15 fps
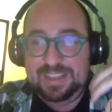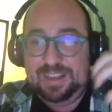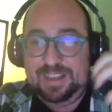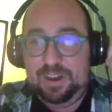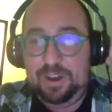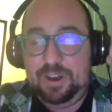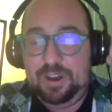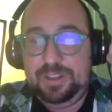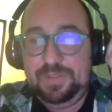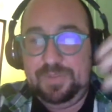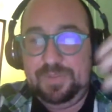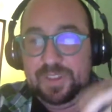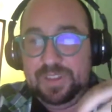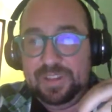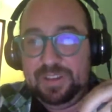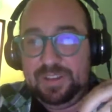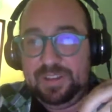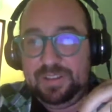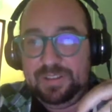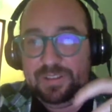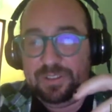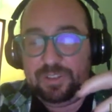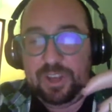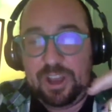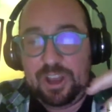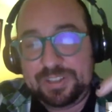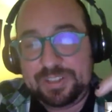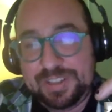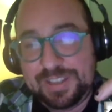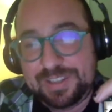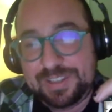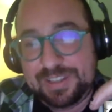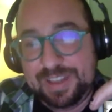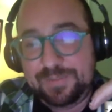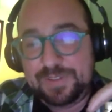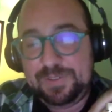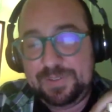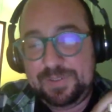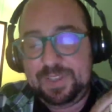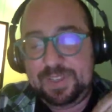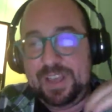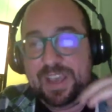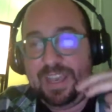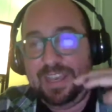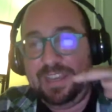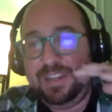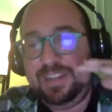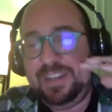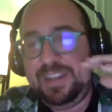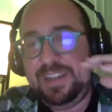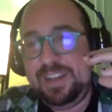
all of the chocolate that's left of the lion